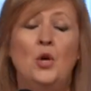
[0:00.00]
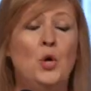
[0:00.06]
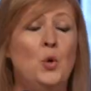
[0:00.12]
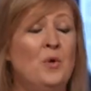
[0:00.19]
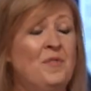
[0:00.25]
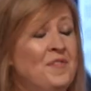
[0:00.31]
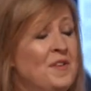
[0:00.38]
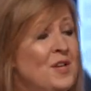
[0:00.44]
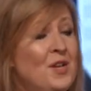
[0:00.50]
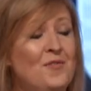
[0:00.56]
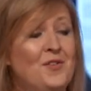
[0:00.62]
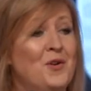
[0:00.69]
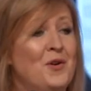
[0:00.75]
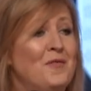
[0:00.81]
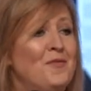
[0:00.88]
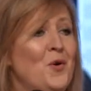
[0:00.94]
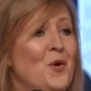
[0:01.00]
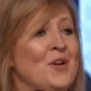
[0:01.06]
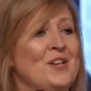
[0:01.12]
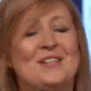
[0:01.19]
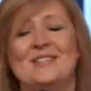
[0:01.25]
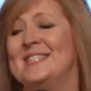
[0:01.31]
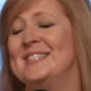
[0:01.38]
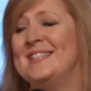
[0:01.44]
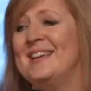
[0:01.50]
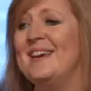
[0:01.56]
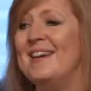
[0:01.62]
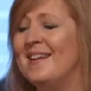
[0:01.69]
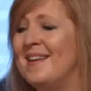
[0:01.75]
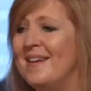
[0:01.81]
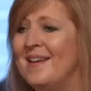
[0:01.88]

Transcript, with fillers: who will forgive you of all your sin.